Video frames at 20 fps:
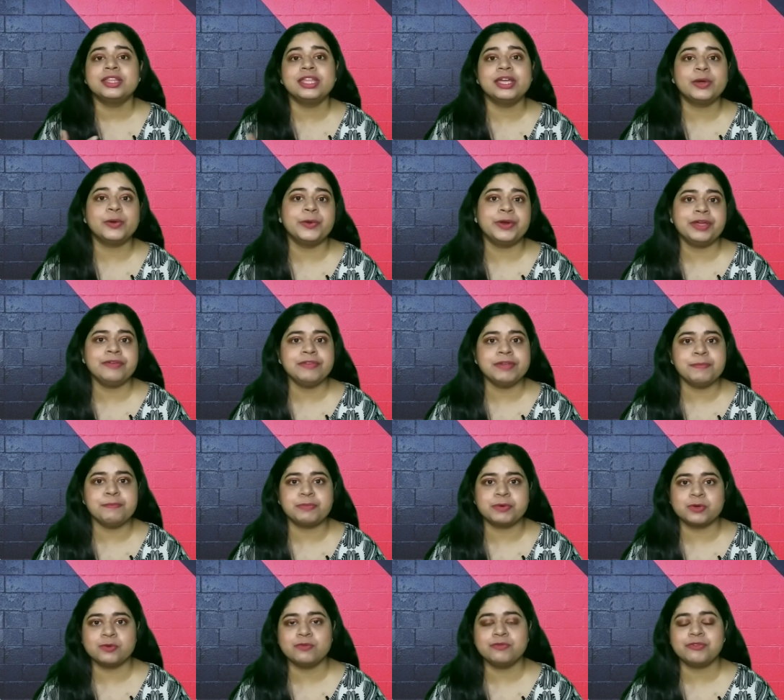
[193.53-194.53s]
they could have
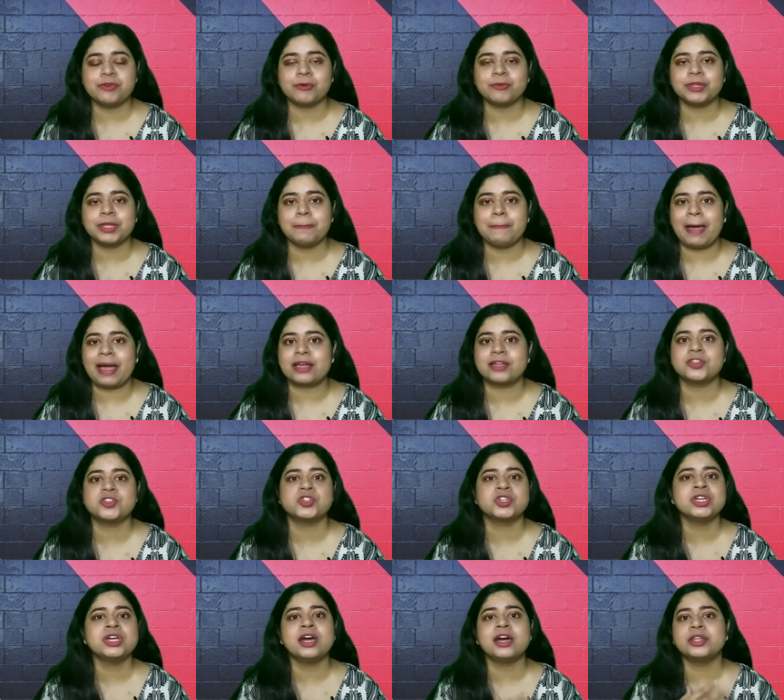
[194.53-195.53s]
improved on the
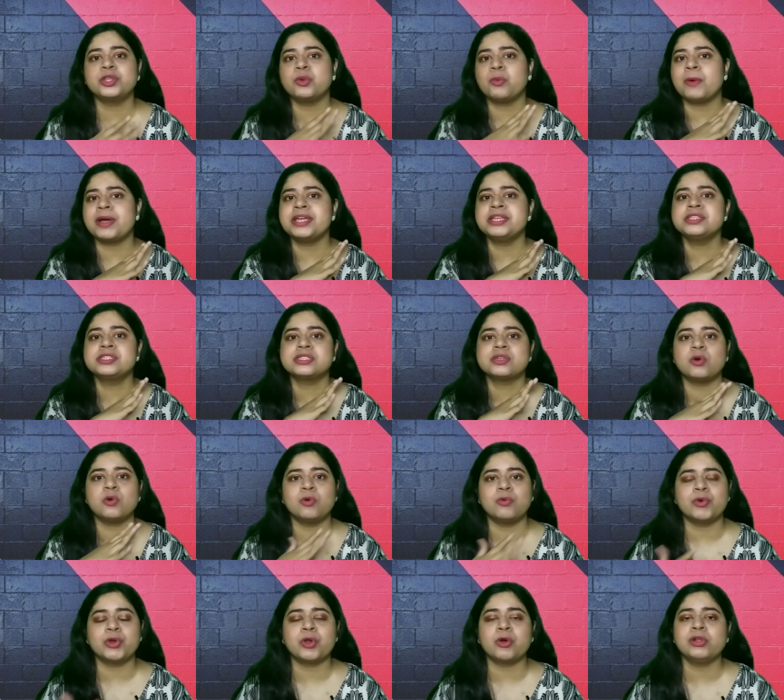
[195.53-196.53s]
packaging. Otherwise,
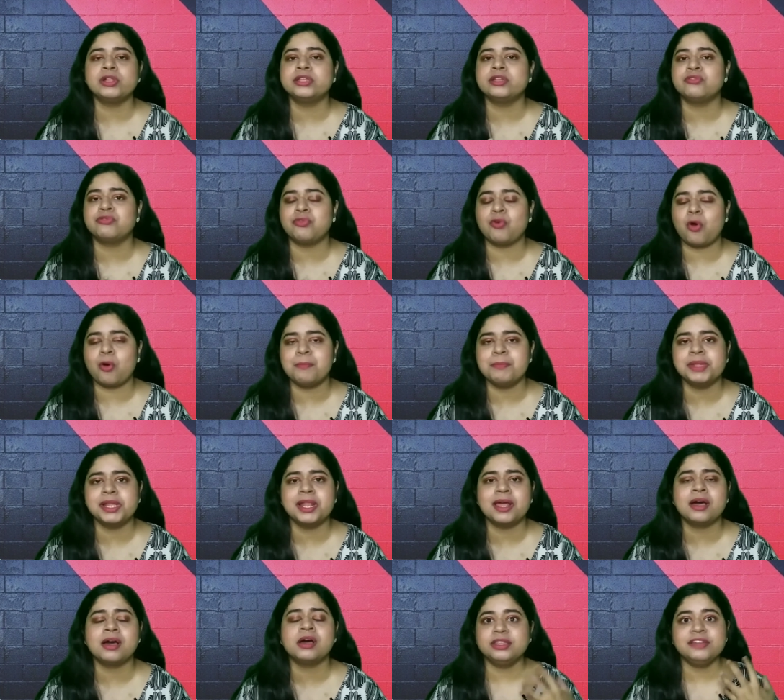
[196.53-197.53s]
overall, the
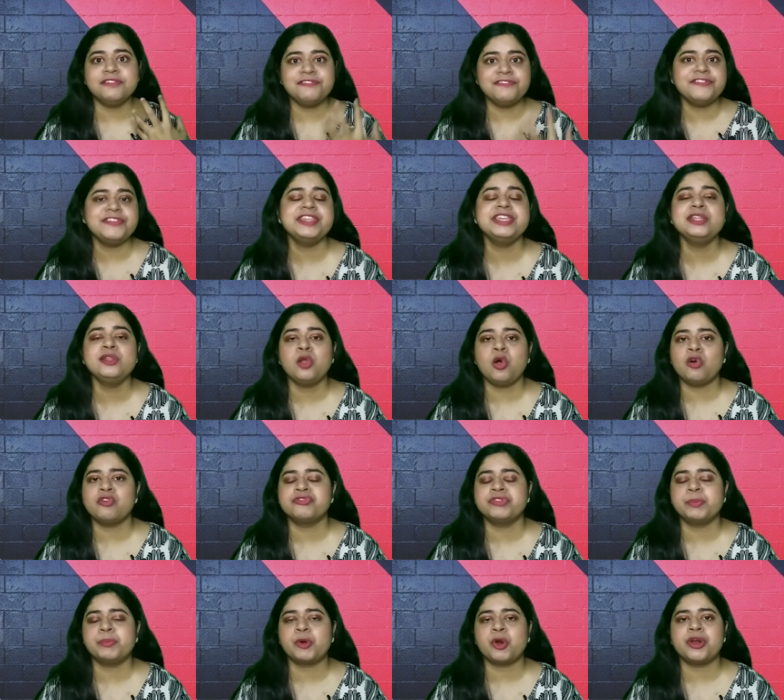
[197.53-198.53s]
formula, the feel
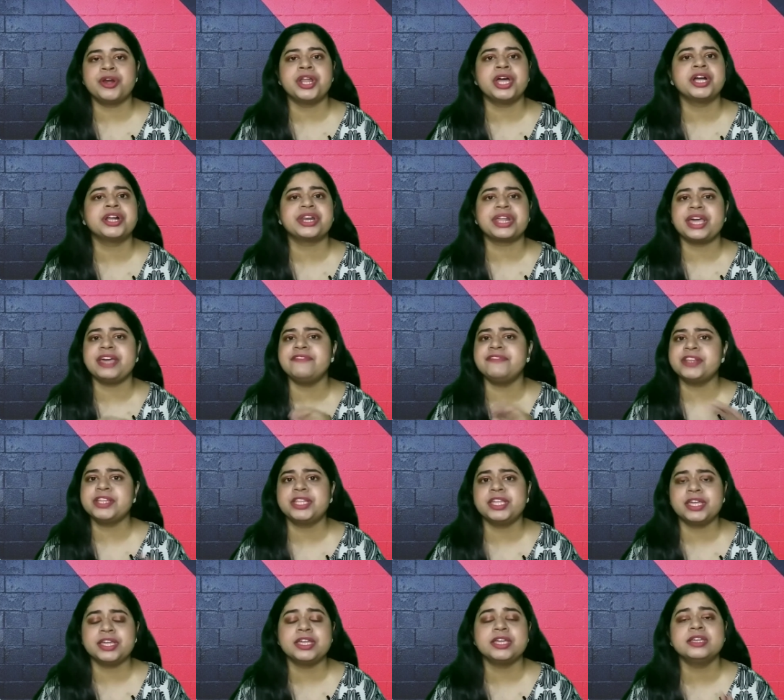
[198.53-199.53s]
of the product,
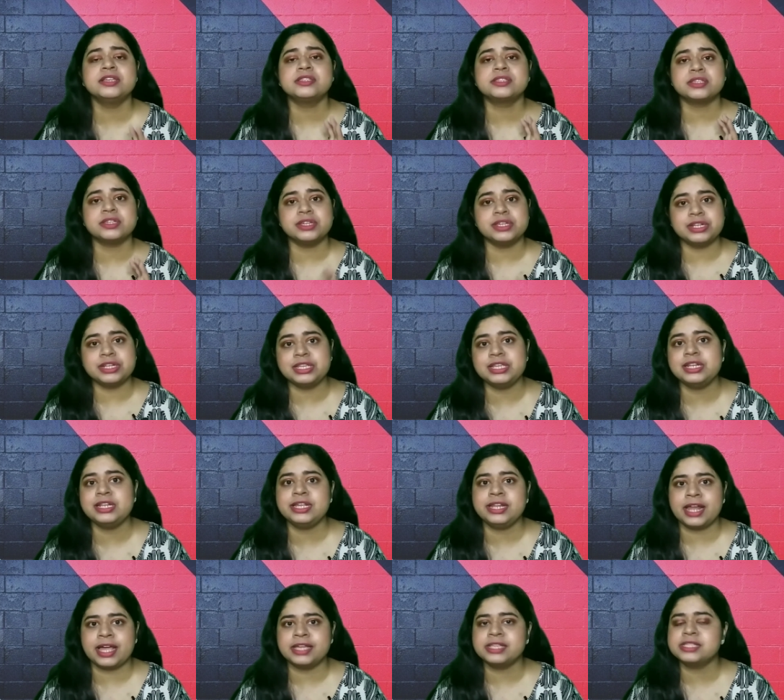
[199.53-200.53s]
everything is
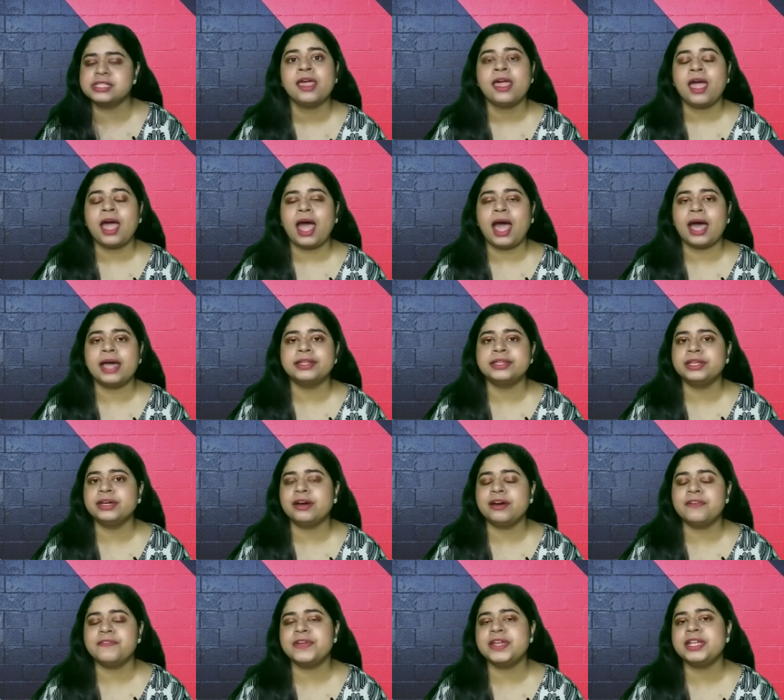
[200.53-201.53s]
really nice, and
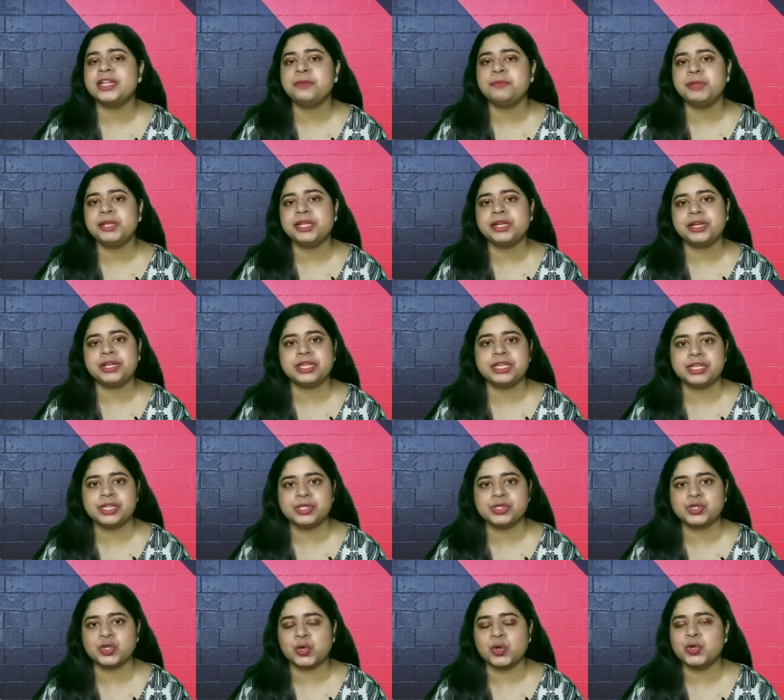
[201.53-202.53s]
the availability
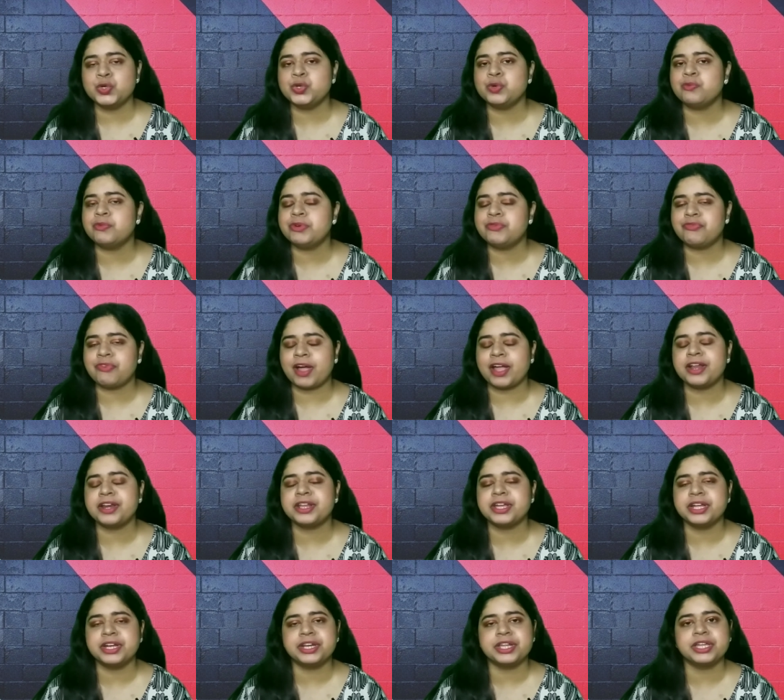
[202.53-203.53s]
is good. You would
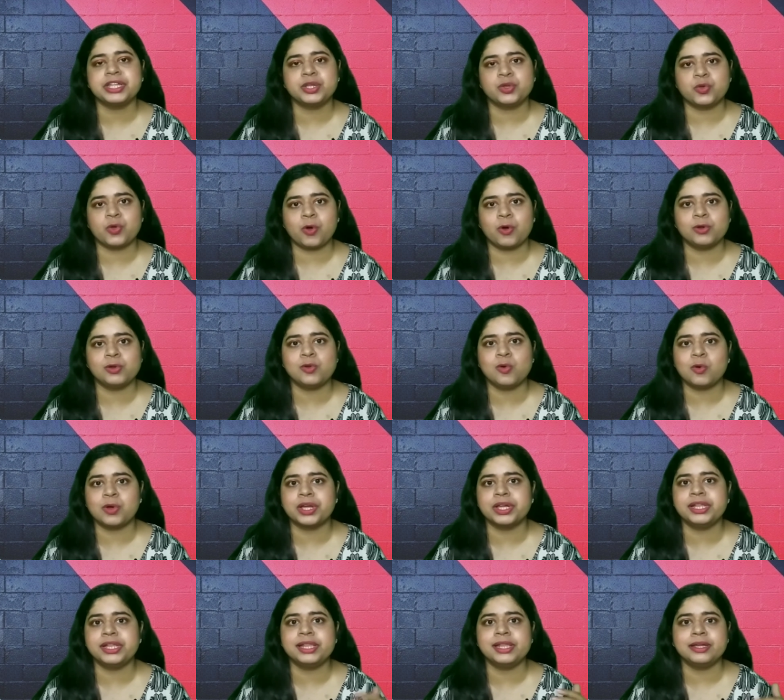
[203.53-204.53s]
find it in your
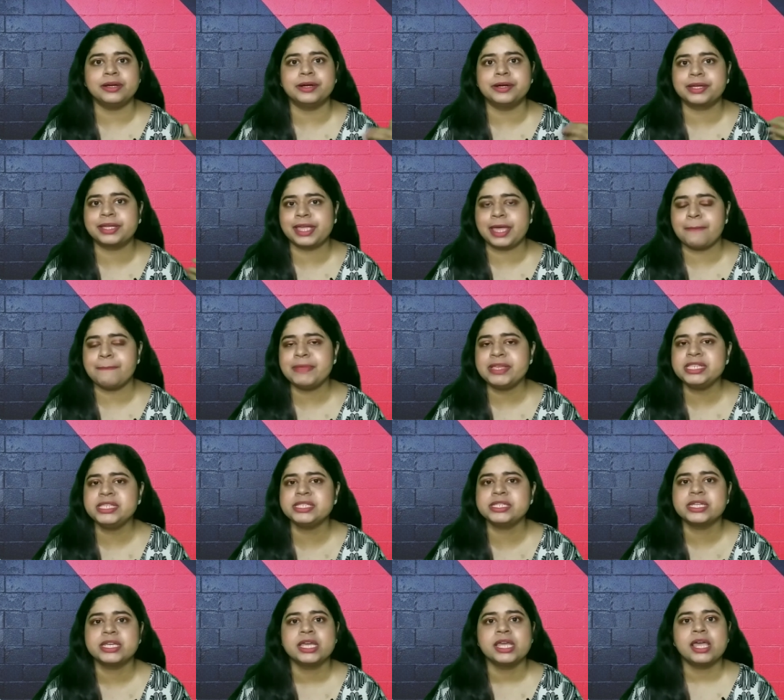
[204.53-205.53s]
local
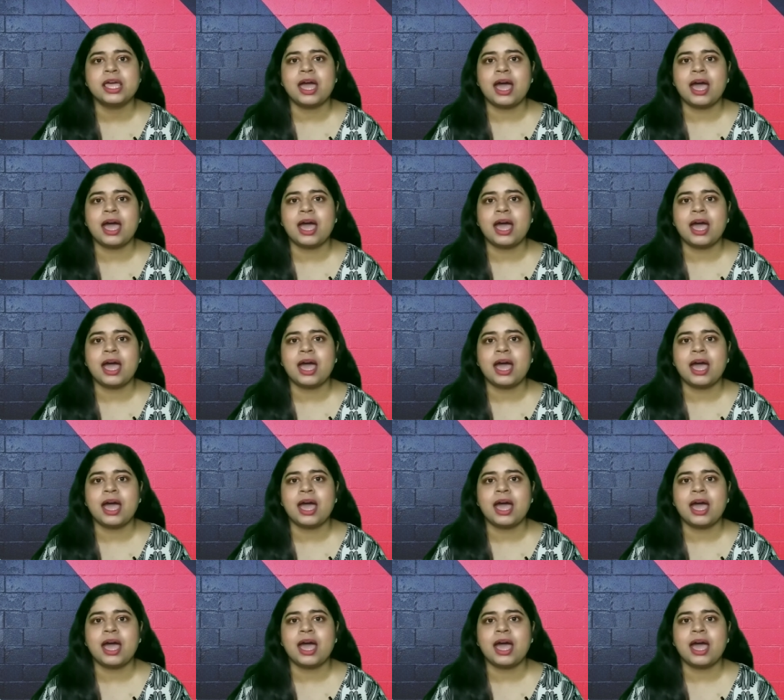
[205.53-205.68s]
chemist.